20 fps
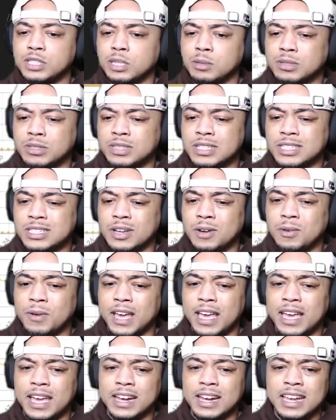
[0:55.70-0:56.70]
up. So let's go
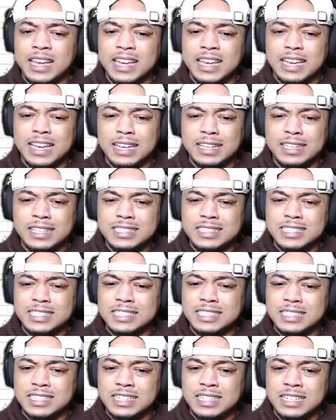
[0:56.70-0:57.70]
ahead and let's
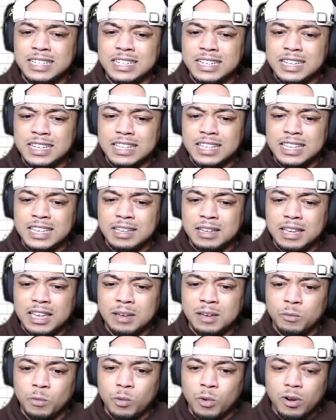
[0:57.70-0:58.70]
just see
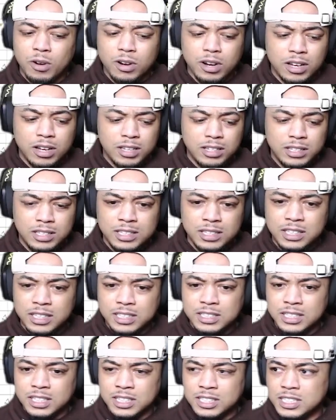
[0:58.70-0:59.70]
him work, huh?
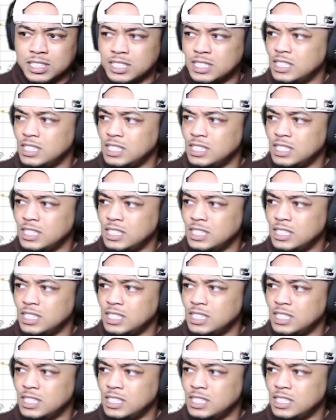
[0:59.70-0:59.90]
Let's just